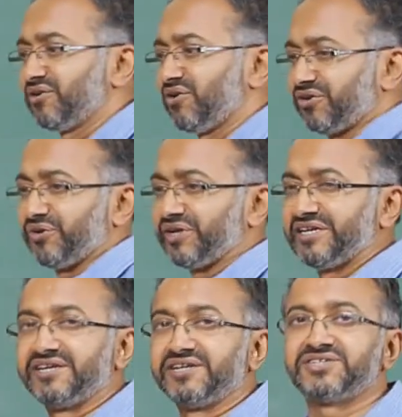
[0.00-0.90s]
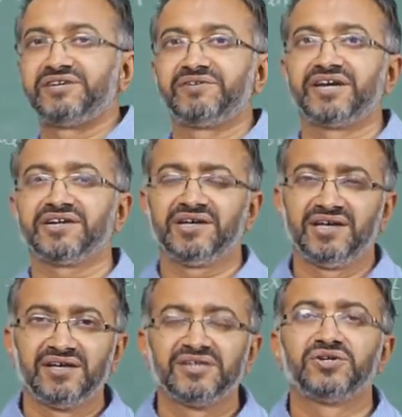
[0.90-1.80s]
or you are in industry where
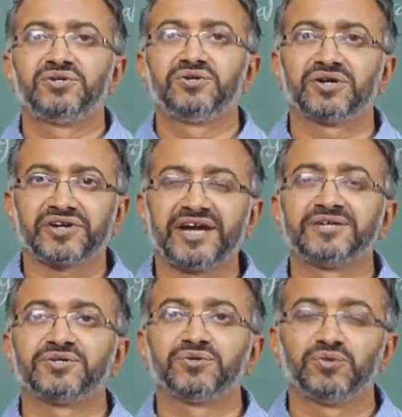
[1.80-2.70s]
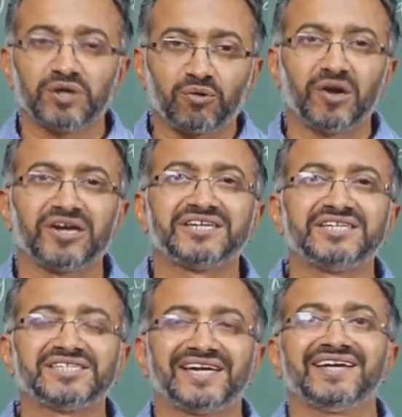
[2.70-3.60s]
you are trying to do a quality
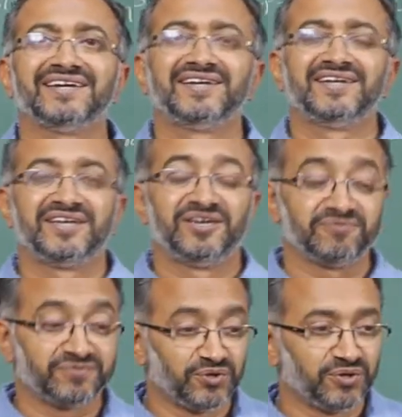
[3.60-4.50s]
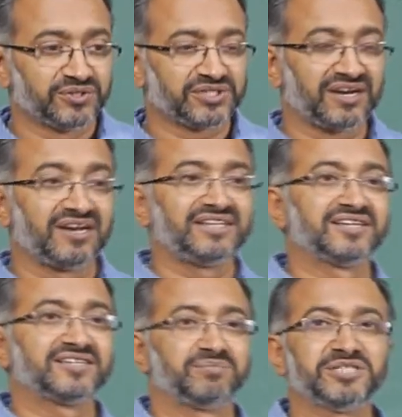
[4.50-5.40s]
check, if though suddenly there
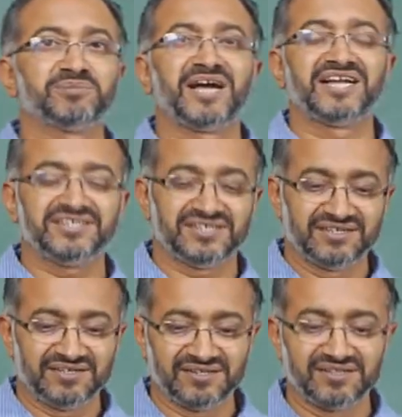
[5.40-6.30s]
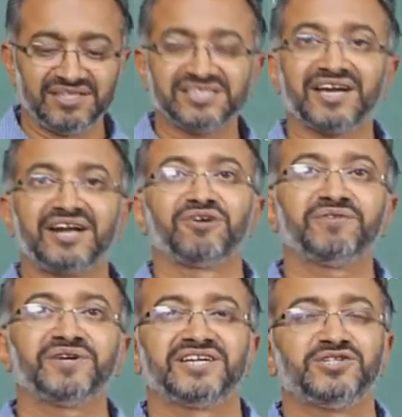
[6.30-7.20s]
is a mismatch, these kind
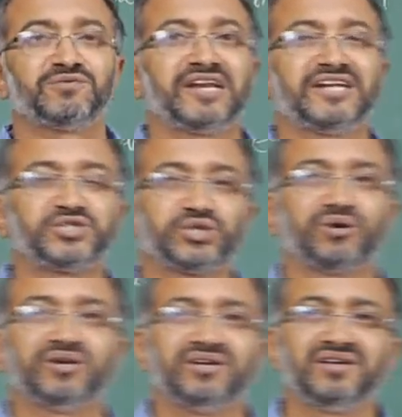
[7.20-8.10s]
of tests will ensure